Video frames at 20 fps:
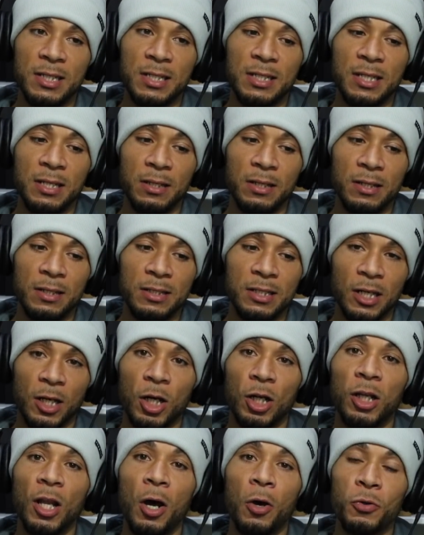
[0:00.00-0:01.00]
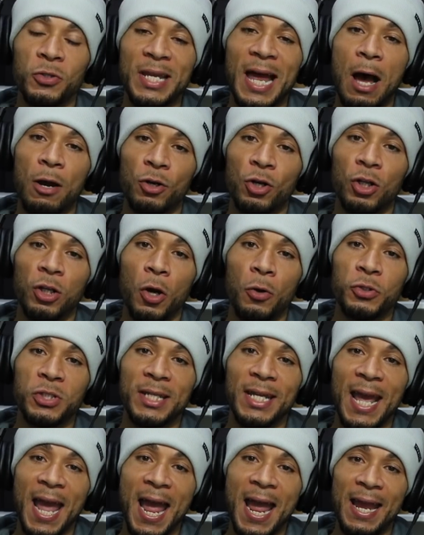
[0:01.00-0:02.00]
to close out close
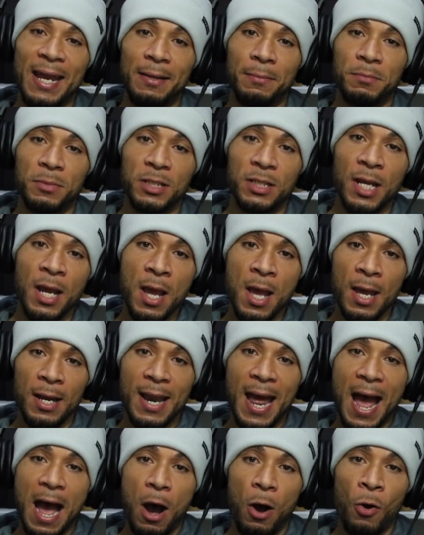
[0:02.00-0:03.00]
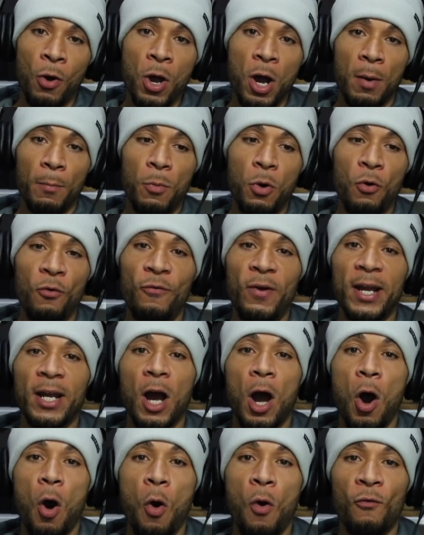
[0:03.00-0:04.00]
games. Now, moving
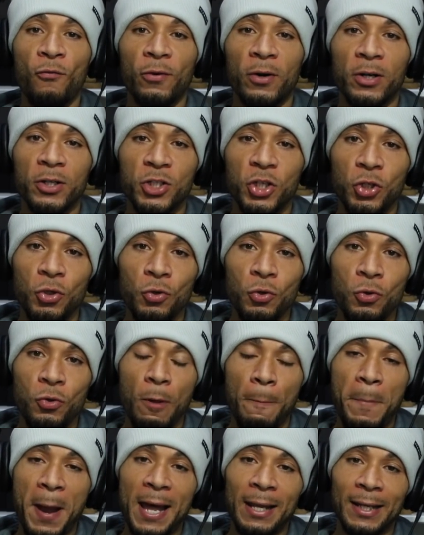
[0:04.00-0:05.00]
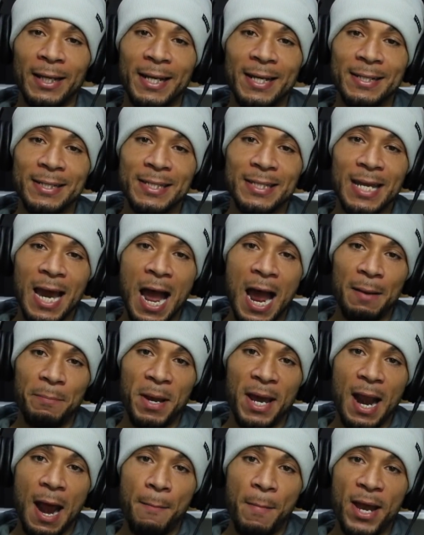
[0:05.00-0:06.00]
over to the Pelicans side,
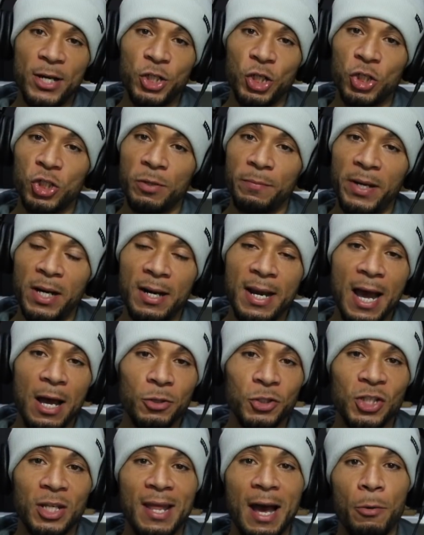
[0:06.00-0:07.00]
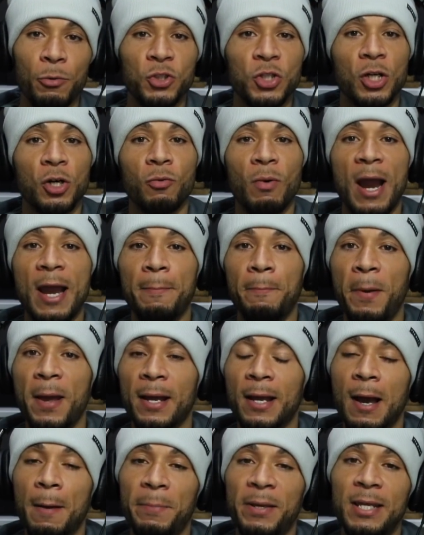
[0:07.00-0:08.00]
man, I mentioned Jameer Nelson. That was a great
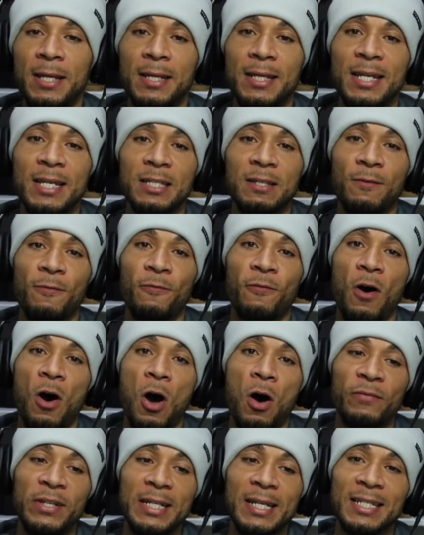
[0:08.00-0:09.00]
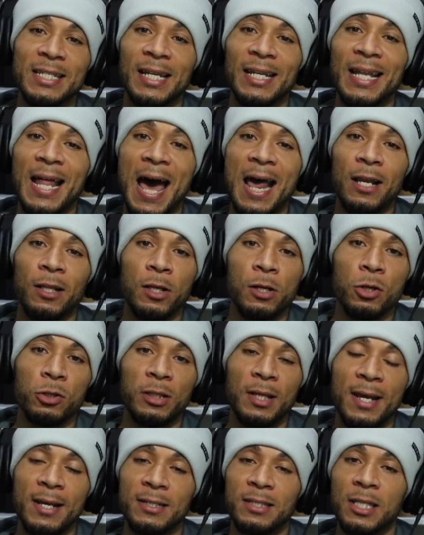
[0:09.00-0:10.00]
pickup. He's involved. He does a lot of little
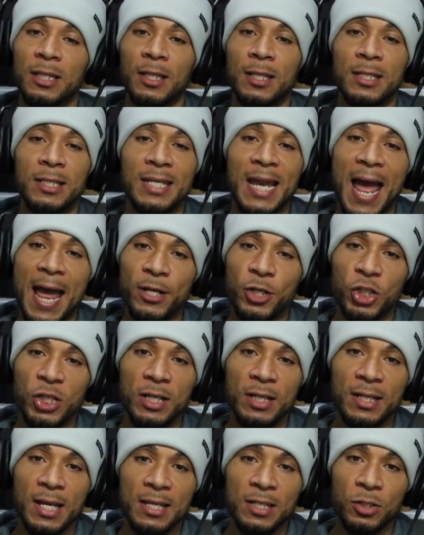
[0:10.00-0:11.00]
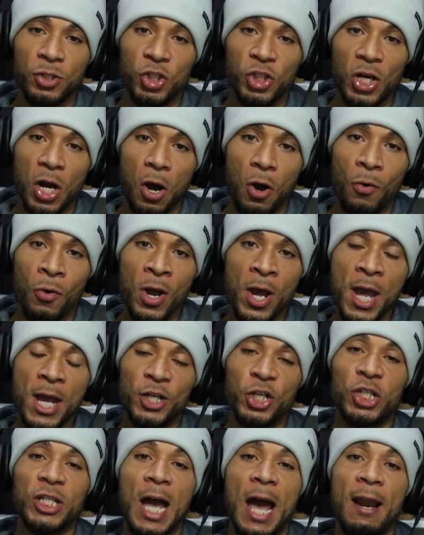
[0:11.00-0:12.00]
things that the stat sheet doesn't show,
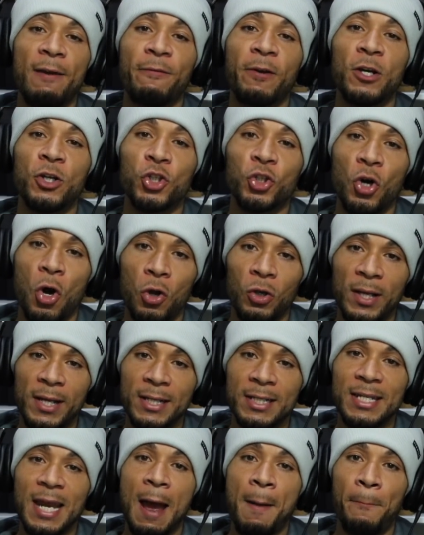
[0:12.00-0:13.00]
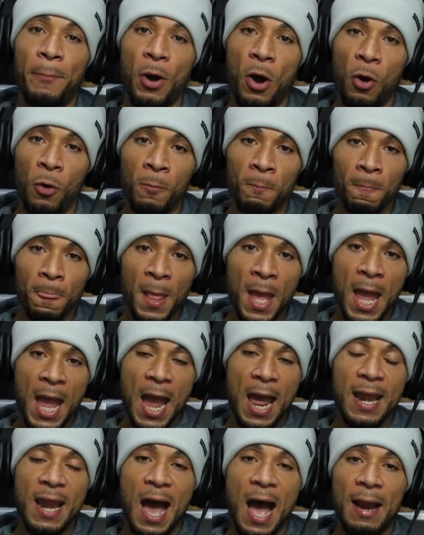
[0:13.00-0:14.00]
just kind of controlling tempo
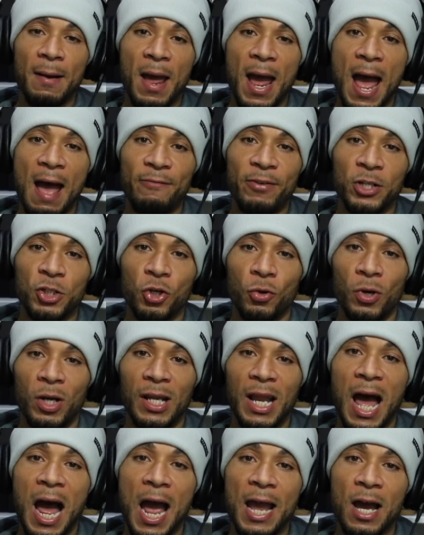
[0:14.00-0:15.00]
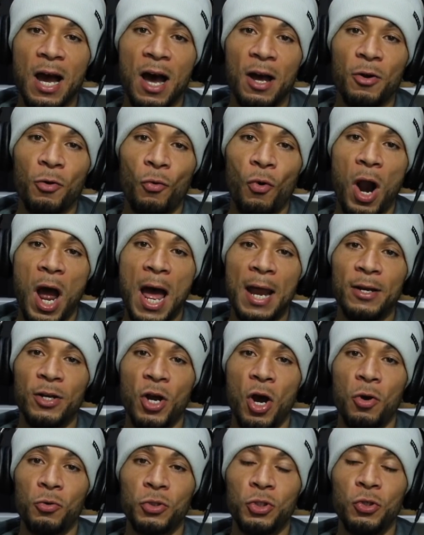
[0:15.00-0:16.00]
and not having to rely on
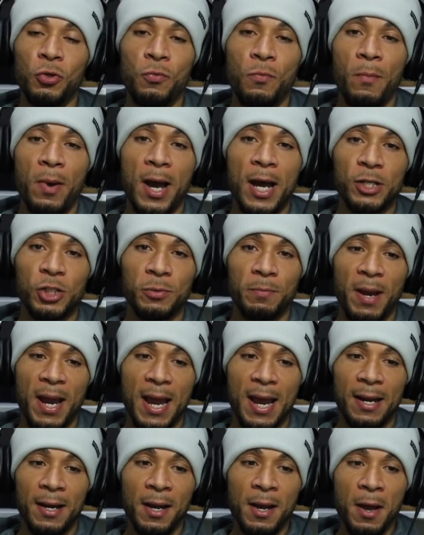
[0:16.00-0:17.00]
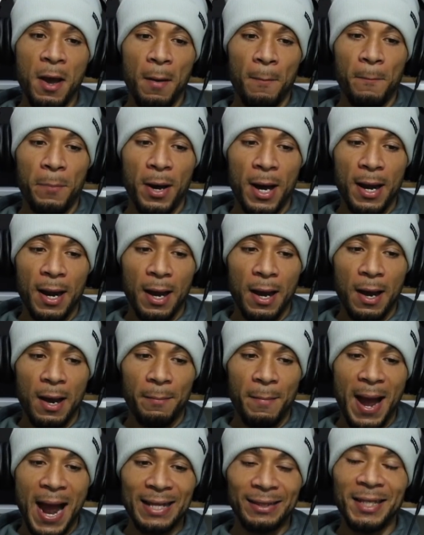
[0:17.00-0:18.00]
Rondo too much, man. But
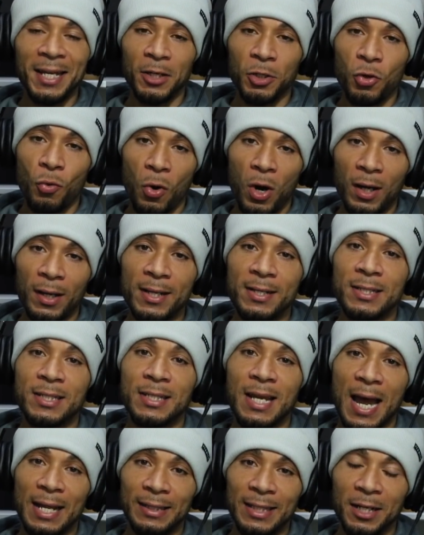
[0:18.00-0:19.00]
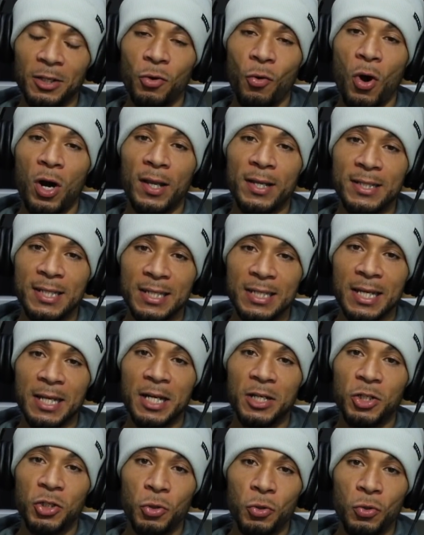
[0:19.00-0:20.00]
I think New Orleans is going
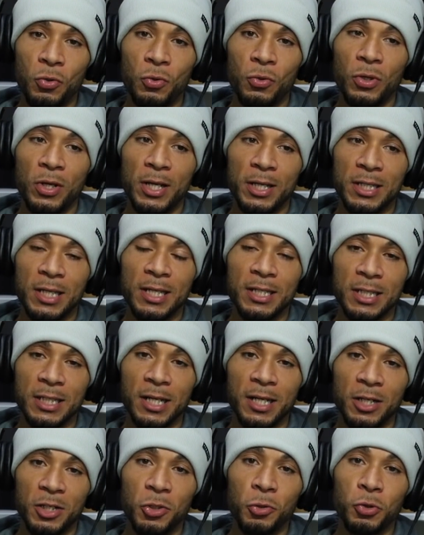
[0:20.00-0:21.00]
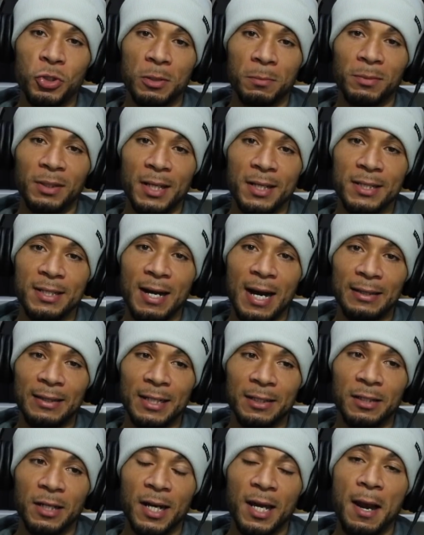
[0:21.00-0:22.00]
to do some things here. I
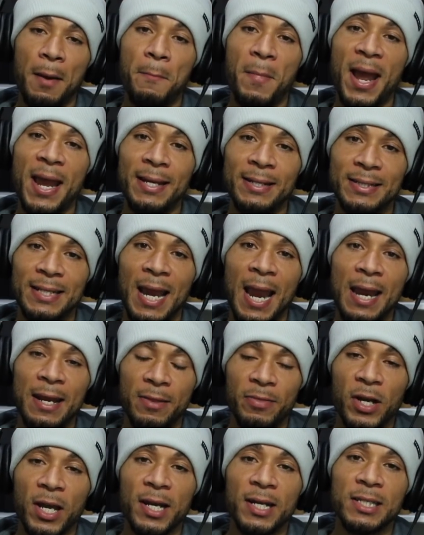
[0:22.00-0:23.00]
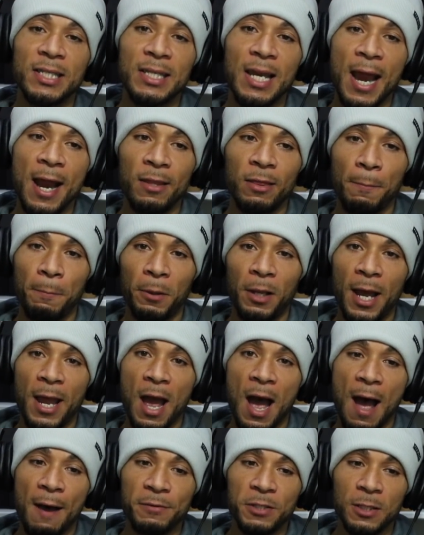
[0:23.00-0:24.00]
think they're going to maintain and they're going to stay in the
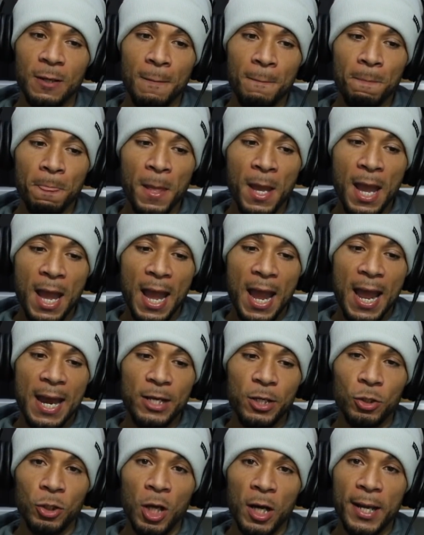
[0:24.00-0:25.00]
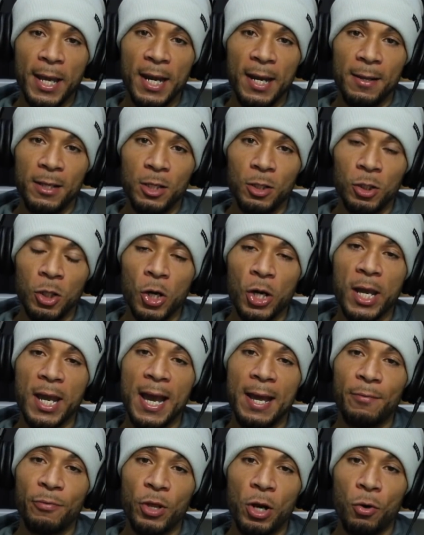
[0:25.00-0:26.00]
playoffs. And you look at it, you look
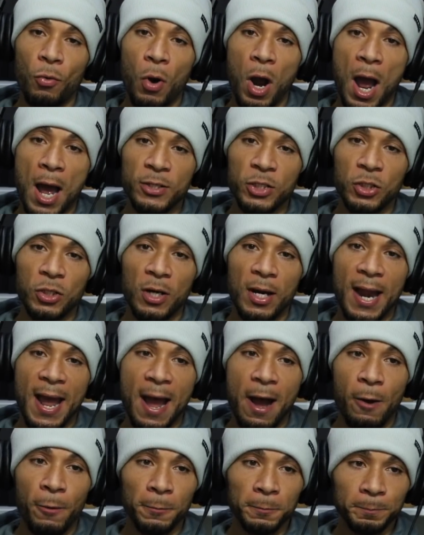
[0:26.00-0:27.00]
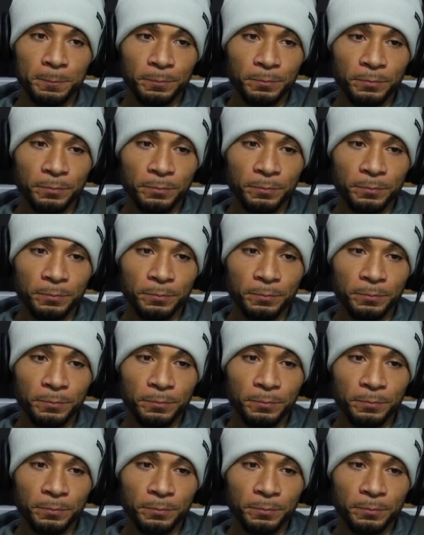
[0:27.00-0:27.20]
at their roster now.